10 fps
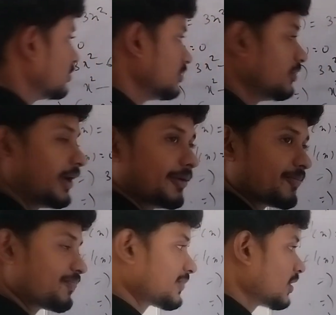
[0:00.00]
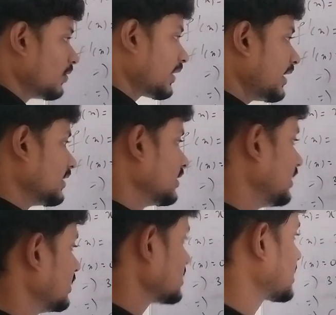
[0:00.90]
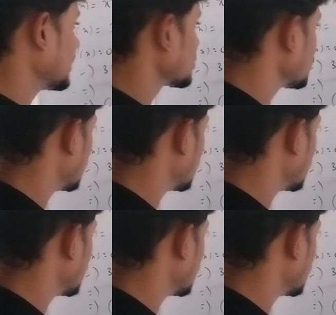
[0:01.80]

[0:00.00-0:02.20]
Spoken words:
3. Okay, in this case,